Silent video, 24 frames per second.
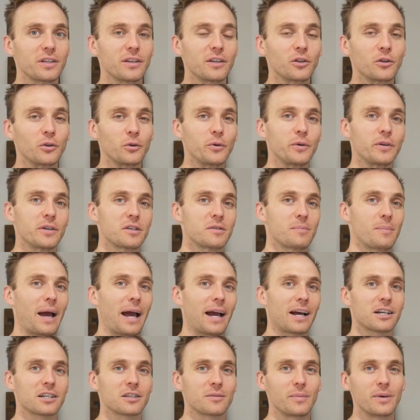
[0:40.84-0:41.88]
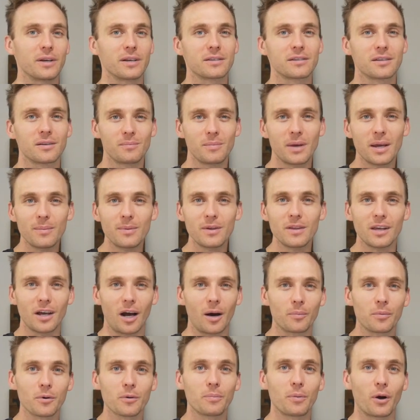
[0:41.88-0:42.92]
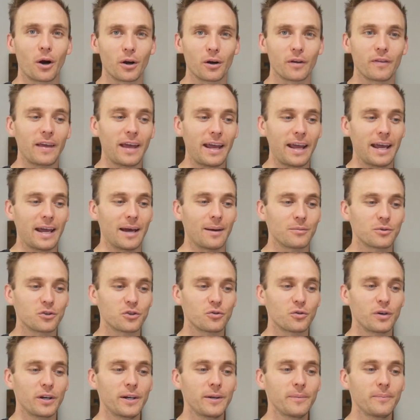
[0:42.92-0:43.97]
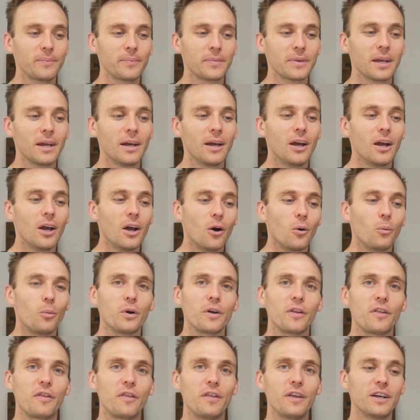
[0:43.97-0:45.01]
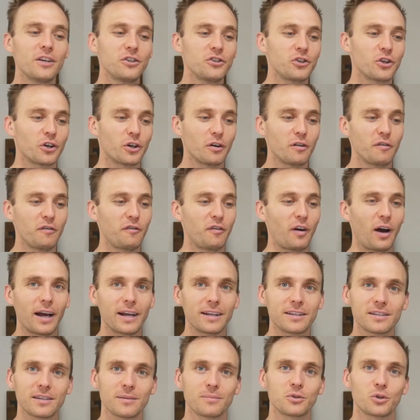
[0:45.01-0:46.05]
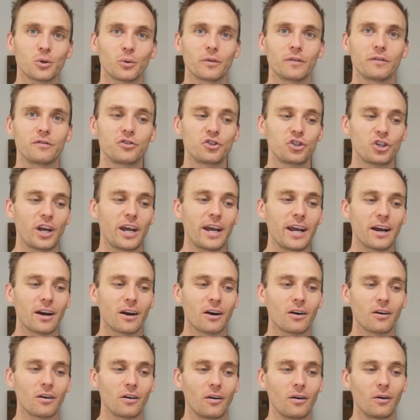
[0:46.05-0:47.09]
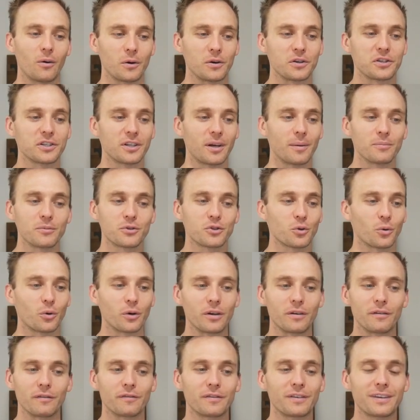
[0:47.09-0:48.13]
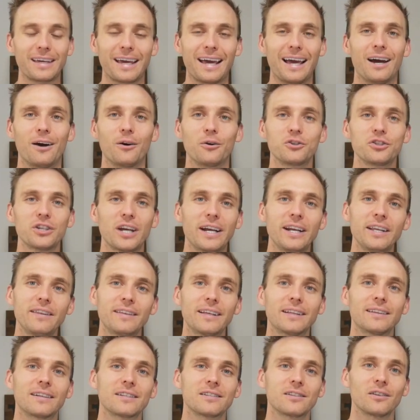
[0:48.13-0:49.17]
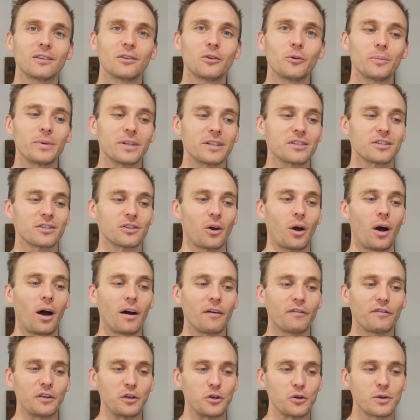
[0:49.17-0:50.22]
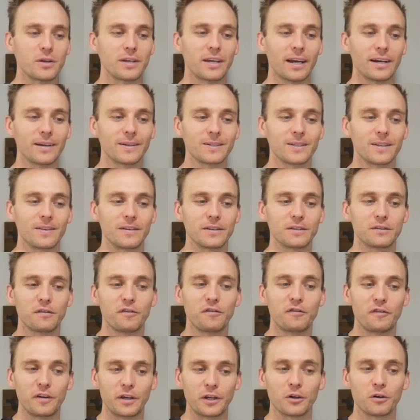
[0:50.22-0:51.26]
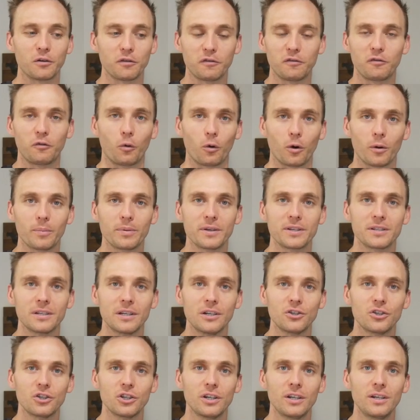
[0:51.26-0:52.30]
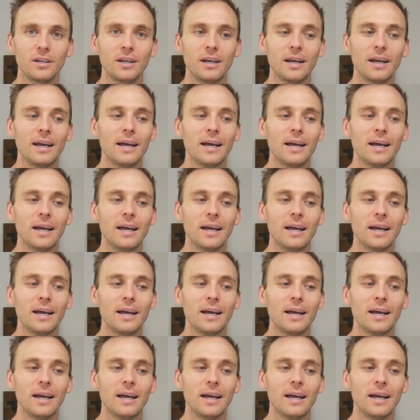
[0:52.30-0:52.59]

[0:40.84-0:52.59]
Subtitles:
the gluteus maximus and maybe the upper part of the hamstring. With this, you're gonna find some sort of chair or some sort of couch, anything that's a little bit soft that you can get into this figure 4 position.